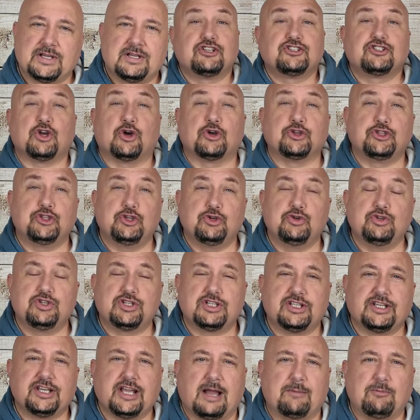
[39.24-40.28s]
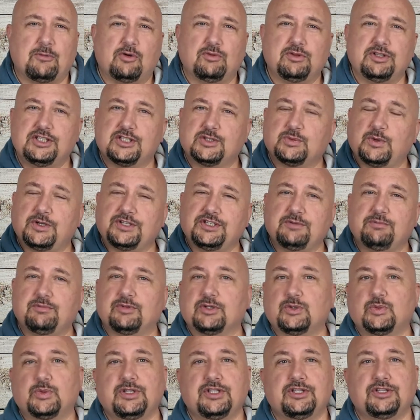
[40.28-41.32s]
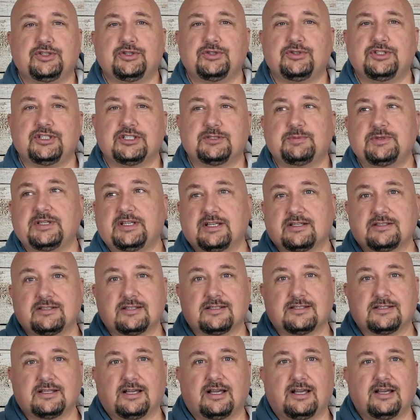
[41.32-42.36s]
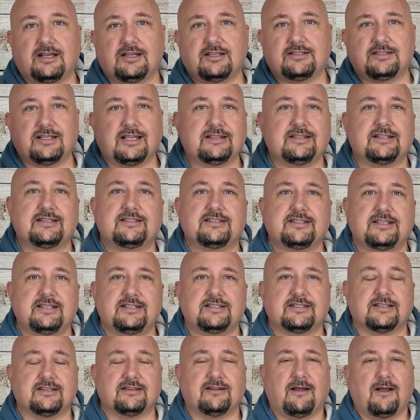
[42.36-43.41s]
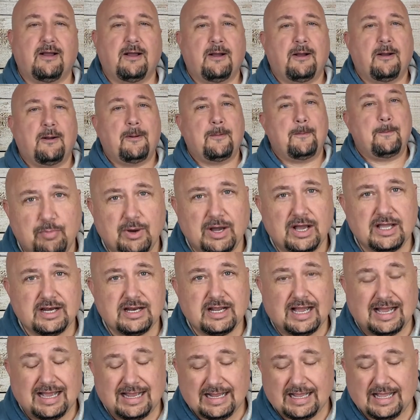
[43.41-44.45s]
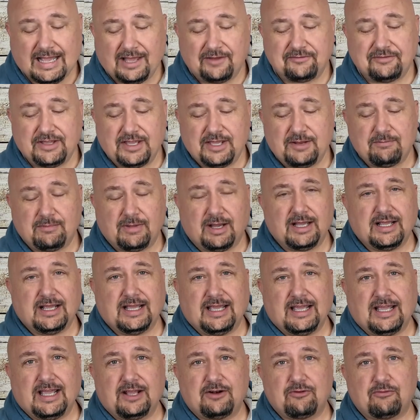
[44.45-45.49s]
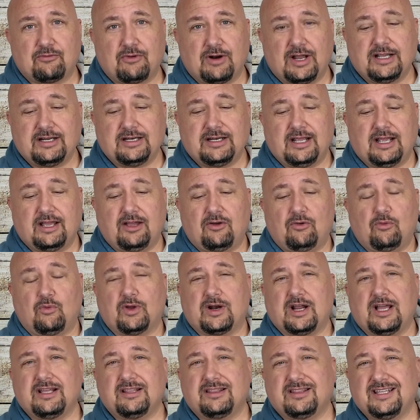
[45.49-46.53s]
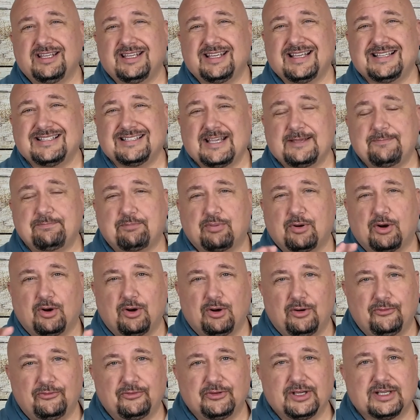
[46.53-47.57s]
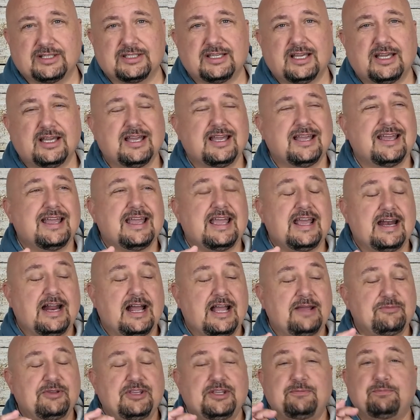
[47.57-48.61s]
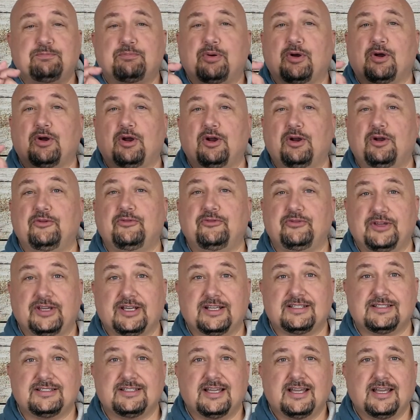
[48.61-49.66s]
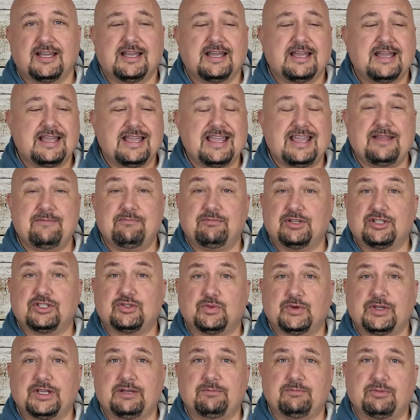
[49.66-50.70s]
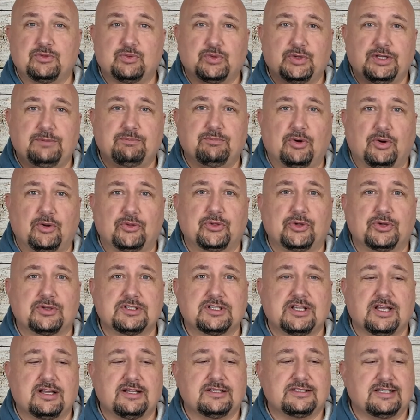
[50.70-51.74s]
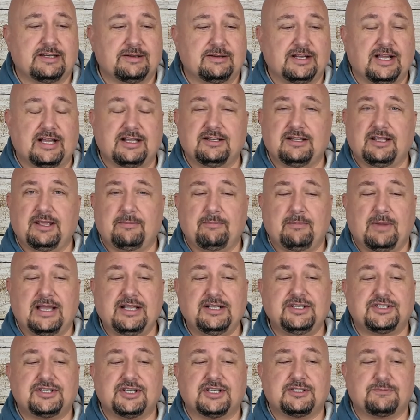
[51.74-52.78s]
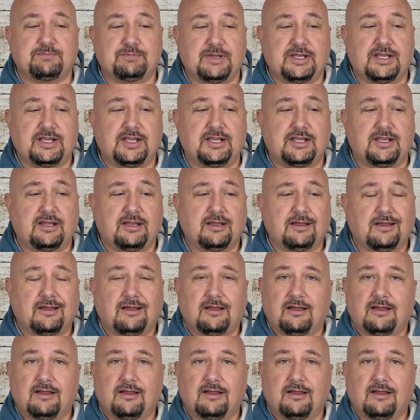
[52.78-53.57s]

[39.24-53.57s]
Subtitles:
So usually I'm only switching between the two just because the size and the season. But I have in my hand right now what I think is a perfect, and I mean perfect, in between both those guns. And it might just be